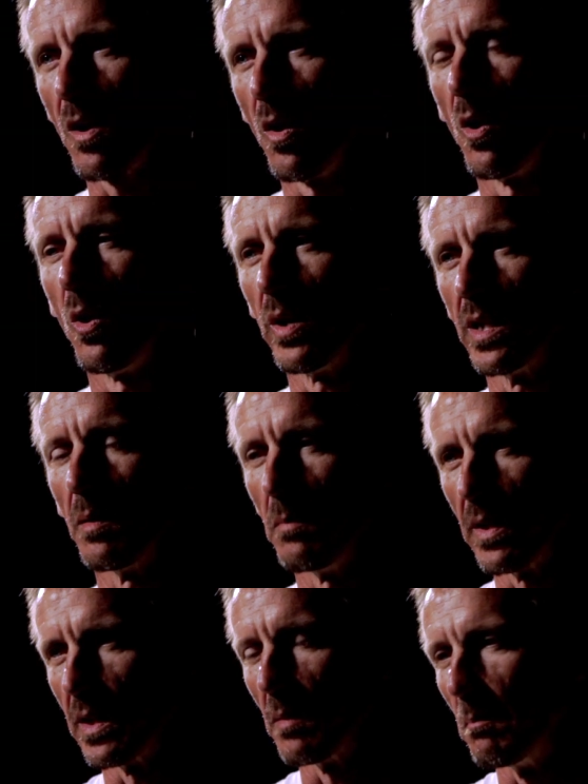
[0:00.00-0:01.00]
all
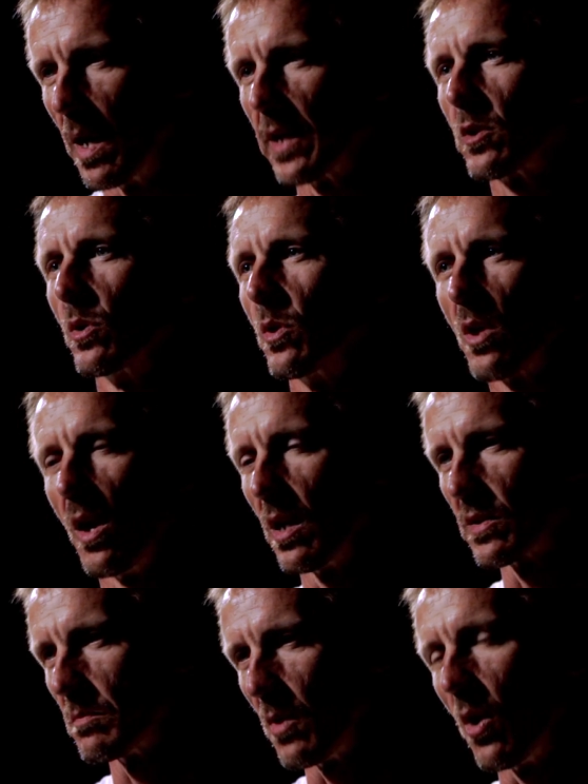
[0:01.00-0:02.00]
in a microcosm,